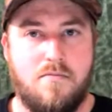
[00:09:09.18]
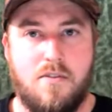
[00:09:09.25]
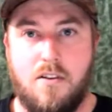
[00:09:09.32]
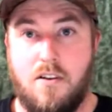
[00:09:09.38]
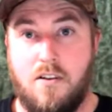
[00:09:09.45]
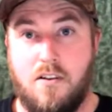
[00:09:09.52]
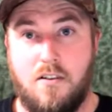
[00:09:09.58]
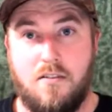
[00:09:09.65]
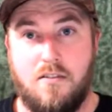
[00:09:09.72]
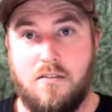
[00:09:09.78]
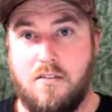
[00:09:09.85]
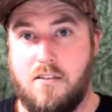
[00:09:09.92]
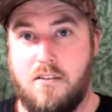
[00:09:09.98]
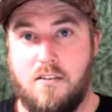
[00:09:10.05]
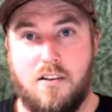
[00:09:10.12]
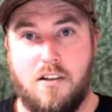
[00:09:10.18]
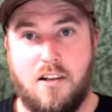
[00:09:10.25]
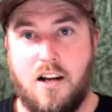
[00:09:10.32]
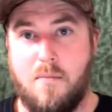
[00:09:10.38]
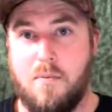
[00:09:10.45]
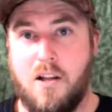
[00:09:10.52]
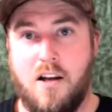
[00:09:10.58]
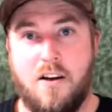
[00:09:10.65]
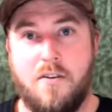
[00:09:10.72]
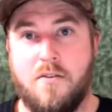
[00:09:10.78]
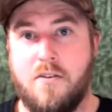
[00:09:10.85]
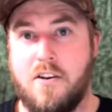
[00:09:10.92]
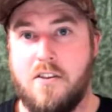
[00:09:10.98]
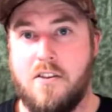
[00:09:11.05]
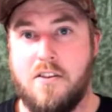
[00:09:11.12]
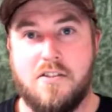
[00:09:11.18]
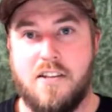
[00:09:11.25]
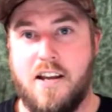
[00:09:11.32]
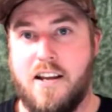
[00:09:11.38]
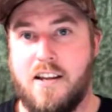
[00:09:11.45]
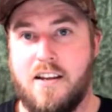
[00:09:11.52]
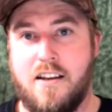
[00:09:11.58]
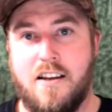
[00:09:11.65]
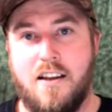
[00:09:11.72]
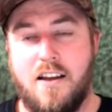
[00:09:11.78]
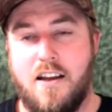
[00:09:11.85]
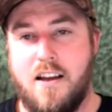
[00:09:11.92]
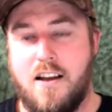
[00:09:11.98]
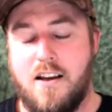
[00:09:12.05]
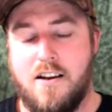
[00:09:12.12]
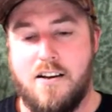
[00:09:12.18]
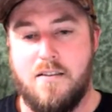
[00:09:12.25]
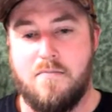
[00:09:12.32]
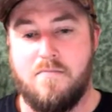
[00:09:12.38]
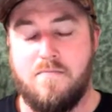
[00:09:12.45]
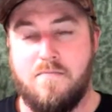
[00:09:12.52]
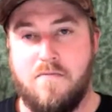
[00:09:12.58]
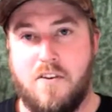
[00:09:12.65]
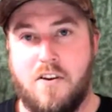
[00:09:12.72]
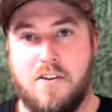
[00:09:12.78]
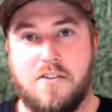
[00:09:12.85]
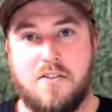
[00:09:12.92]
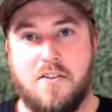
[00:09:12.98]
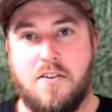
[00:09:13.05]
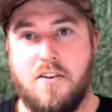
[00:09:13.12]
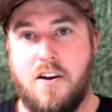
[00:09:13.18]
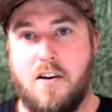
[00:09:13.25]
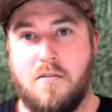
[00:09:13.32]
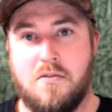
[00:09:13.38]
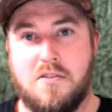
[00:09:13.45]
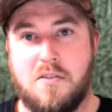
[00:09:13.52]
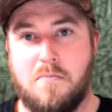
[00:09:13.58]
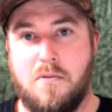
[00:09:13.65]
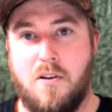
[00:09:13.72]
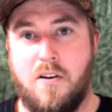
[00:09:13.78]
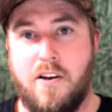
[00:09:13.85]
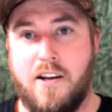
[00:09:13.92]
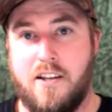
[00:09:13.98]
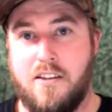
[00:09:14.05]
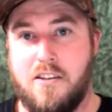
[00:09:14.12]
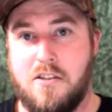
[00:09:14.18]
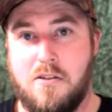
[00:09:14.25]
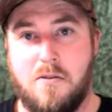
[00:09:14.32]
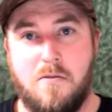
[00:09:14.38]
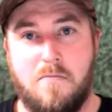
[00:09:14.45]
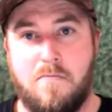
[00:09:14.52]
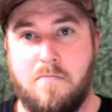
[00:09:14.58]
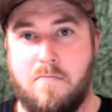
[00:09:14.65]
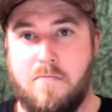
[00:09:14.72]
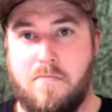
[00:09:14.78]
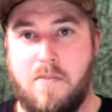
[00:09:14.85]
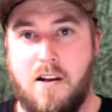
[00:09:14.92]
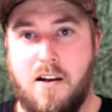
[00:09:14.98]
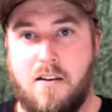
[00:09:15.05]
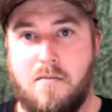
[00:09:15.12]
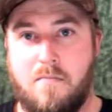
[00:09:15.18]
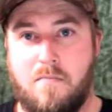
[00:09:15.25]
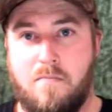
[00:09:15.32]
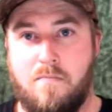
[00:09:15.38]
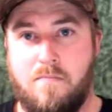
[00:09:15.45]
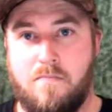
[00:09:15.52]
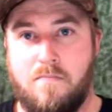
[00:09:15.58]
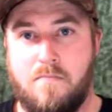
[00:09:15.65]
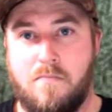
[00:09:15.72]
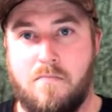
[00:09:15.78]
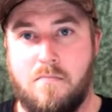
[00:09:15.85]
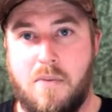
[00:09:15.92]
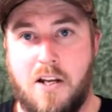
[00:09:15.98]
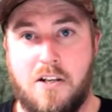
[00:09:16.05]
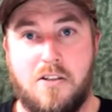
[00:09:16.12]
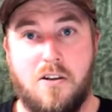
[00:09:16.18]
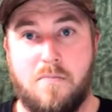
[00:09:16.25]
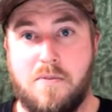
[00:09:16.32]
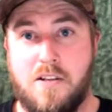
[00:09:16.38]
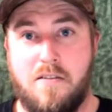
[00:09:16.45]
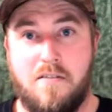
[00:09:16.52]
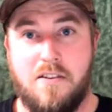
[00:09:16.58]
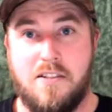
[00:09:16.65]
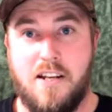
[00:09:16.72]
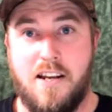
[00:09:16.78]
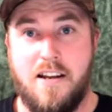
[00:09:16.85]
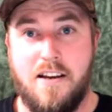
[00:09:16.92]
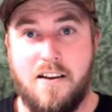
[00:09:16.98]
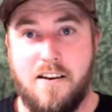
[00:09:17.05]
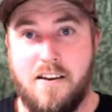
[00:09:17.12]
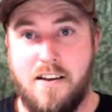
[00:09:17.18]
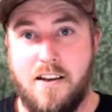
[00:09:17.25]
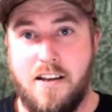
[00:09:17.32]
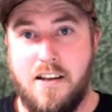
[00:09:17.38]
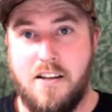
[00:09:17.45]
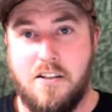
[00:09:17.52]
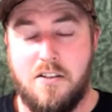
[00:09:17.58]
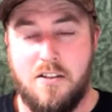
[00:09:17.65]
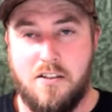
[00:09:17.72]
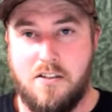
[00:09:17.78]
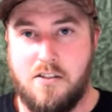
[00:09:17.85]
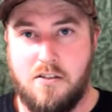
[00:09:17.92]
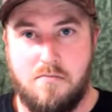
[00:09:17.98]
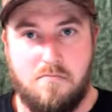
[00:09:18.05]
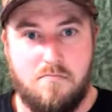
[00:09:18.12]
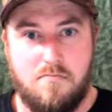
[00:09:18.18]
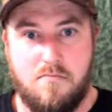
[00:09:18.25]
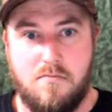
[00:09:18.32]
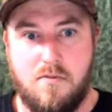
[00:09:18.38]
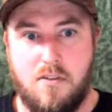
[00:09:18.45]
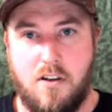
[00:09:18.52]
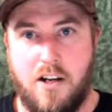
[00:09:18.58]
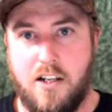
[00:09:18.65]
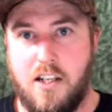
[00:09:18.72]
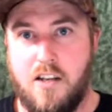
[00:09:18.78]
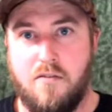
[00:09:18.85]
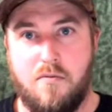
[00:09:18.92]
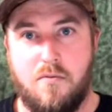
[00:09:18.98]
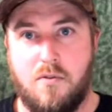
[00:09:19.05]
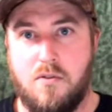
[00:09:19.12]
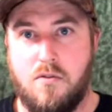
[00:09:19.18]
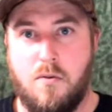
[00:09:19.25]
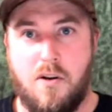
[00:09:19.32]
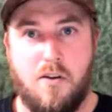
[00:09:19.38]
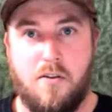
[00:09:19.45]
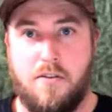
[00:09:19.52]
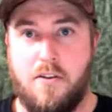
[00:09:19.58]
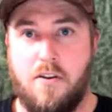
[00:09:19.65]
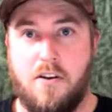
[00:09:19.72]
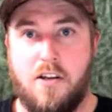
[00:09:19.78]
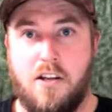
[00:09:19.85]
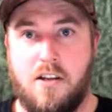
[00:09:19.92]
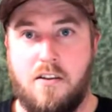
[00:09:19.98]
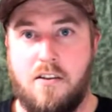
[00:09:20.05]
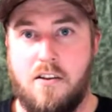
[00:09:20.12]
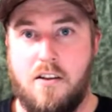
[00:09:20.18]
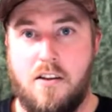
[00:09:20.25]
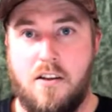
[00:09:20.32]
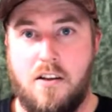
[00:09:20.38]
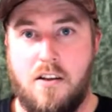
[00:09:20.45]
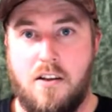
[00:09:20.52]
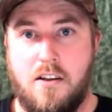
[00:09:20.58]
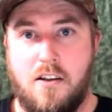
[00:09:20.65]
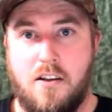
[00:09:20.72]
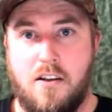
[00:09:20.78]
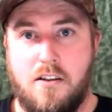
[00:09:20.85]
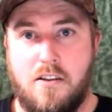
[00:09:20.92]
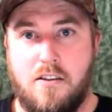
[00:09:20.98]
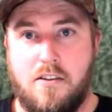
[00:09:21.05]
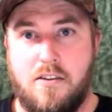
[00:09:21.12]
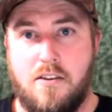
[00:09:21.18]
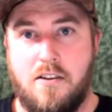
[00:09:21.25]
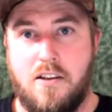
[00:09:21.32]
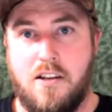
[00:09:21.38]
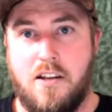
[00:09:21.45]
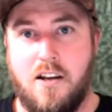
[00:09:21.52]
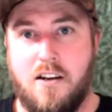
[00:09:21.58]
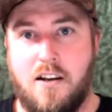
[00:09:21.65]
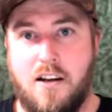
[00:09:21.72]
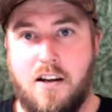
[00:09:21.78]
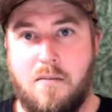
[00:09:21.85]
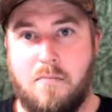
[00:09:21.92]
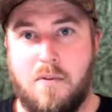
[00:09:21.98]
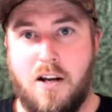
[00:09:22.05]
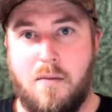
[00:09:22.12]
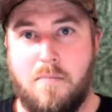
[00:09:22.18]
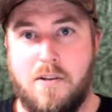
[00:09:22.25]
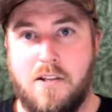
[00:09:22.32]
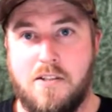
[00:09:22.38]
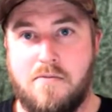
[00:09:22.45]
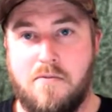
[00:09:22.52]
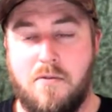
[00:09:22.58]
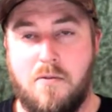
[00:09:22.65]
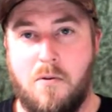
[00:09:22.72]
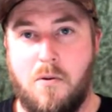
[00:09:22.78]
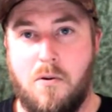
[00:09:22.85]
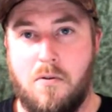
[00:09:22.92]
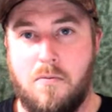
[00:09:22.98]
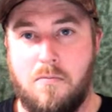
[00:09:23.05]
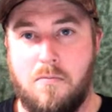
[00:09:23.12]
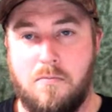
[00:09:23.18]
a couple of hundred in this tank. Very soon, I was supplying the 2 pet shops here in town. Just, I'd give them 20 or 30 guppies for